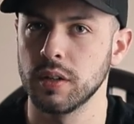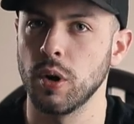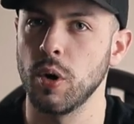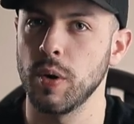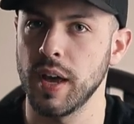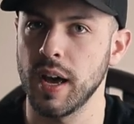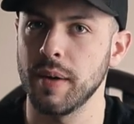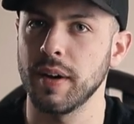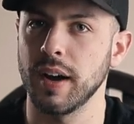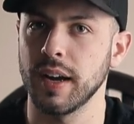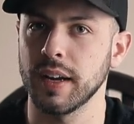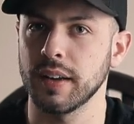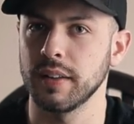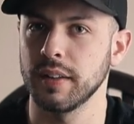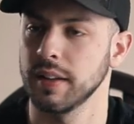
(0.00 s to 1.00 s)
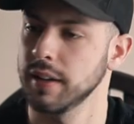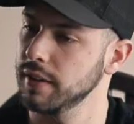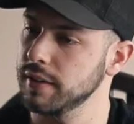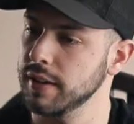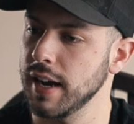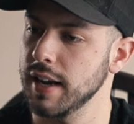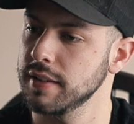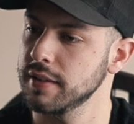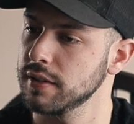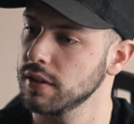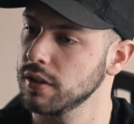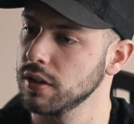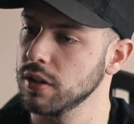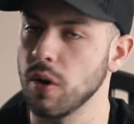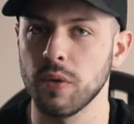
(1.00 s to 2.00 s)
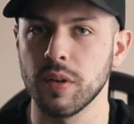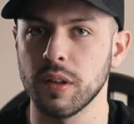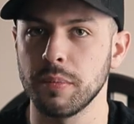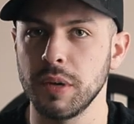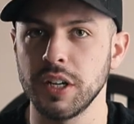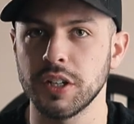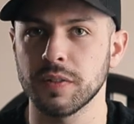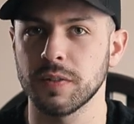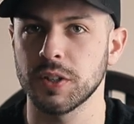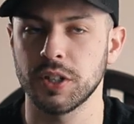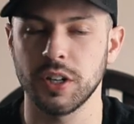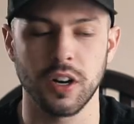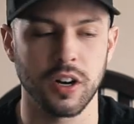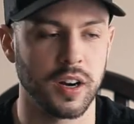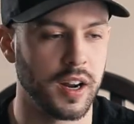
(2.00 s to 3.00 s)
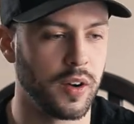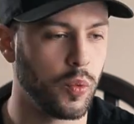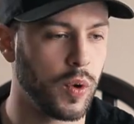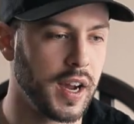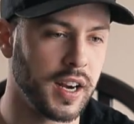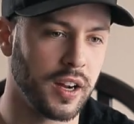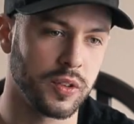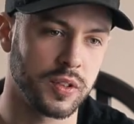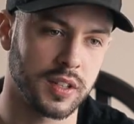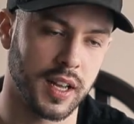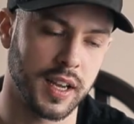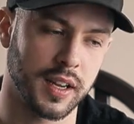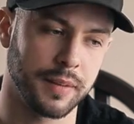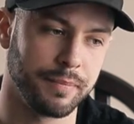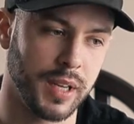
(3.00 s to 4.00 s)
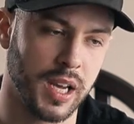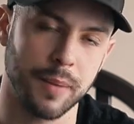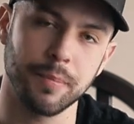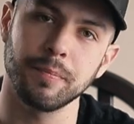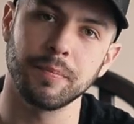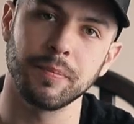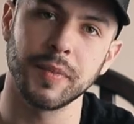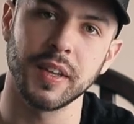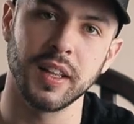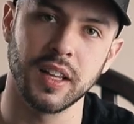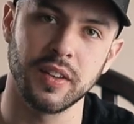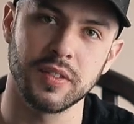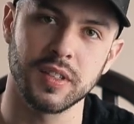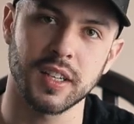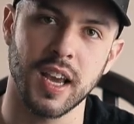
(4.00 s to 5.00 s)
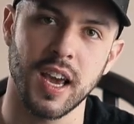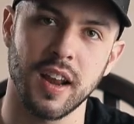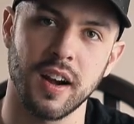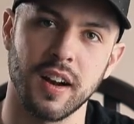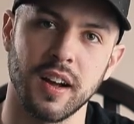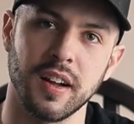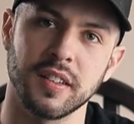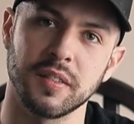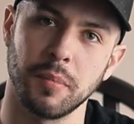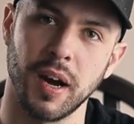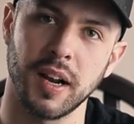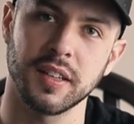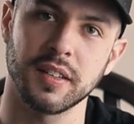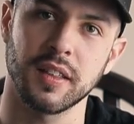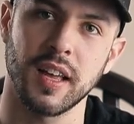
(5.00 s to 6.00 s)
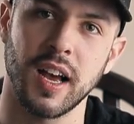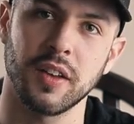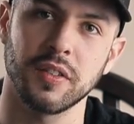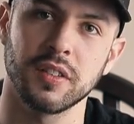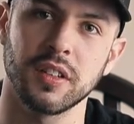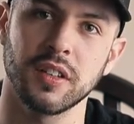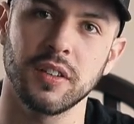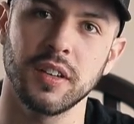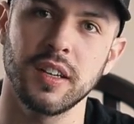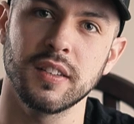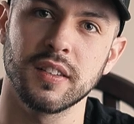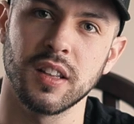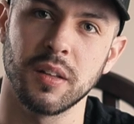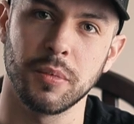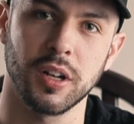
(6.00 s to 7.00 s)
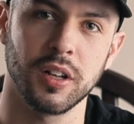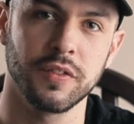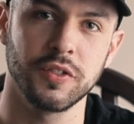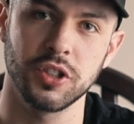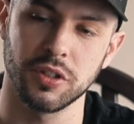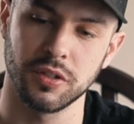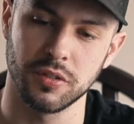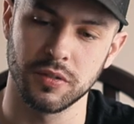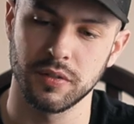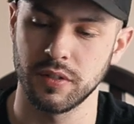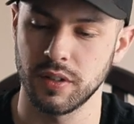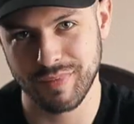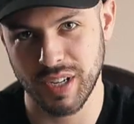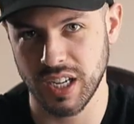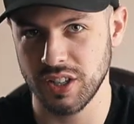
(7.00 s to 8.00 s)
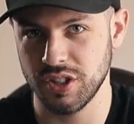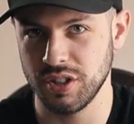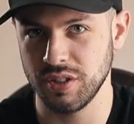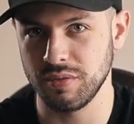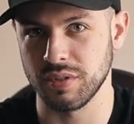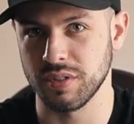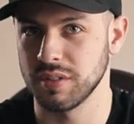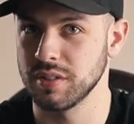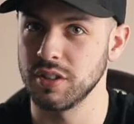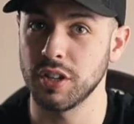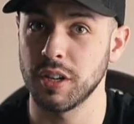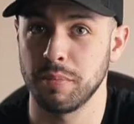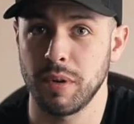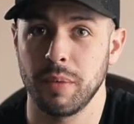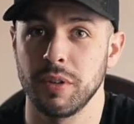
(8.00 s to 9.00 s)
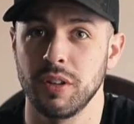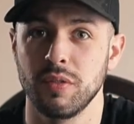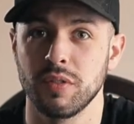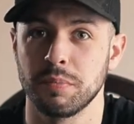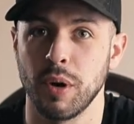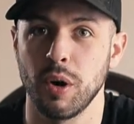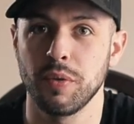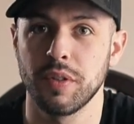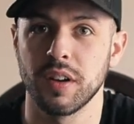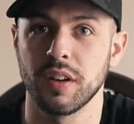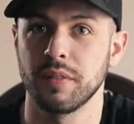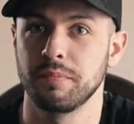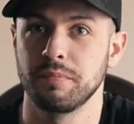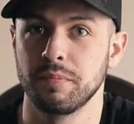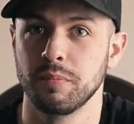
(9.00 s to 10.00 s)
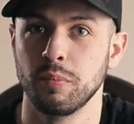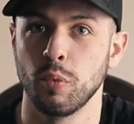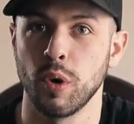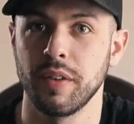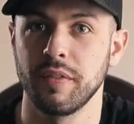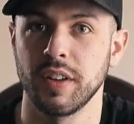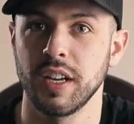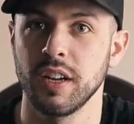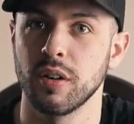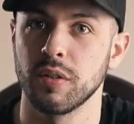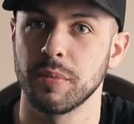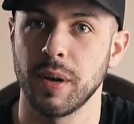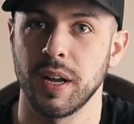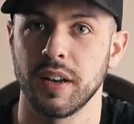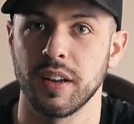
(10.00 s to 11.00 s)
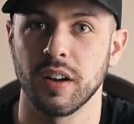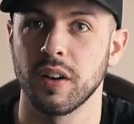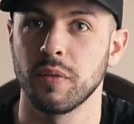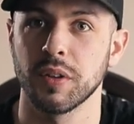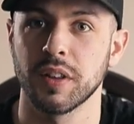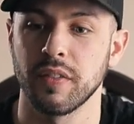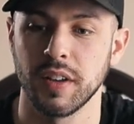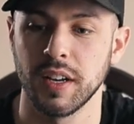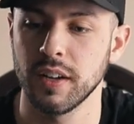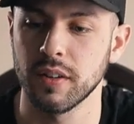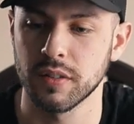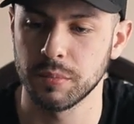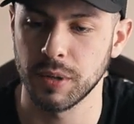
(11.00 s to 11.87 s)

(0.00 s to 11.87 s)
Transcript: oh yeah, I, this guy's going to the beach for sure. And whiteout's like, yep, he lives in Canada. It's minus a thousand degrees in the middle of June. Pick and choose. You can probably use both in a one video depending on what the video is